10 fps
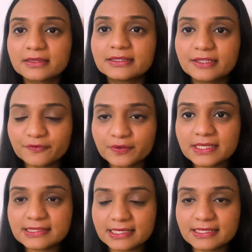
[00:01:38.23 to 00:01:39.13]
The
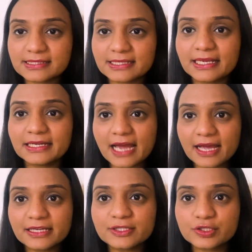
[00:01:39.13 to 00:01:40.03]
difference is in
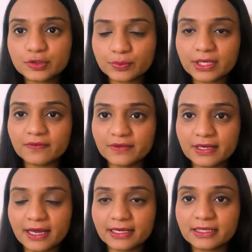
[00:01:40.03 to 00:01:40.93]
IELTS
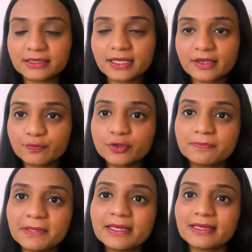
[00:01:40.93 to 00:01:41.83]
UKVI, there
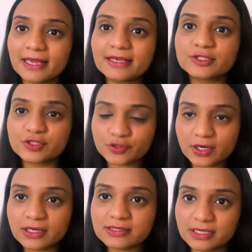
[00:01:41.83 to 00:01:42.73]
would be
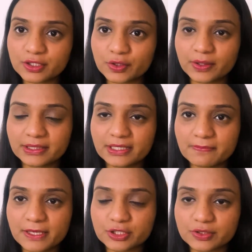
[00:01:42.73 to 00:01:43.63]
extra security
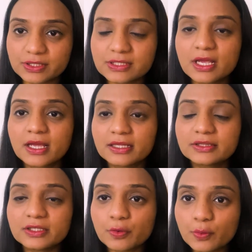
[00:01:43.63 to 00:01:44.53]
measures.
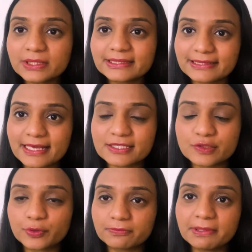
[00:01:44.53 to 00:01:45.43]
The whole test
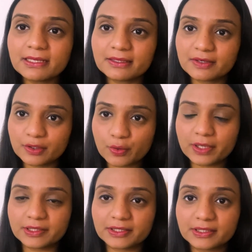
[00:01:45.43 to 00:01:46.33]
would be
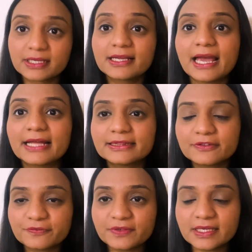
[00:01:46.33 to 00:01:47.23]
recorded and the
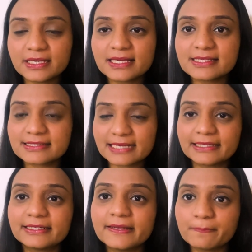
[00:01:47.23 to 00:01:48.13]
fee is
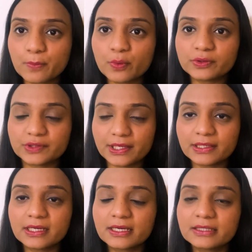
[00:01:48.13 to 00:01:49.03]
slightly more
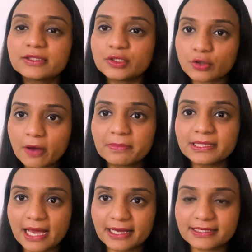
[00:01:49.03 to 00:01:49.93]
than the normal
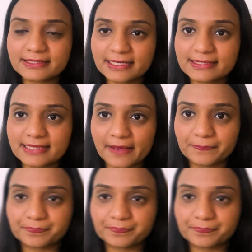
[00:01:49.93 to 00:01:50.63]
IELTS exam.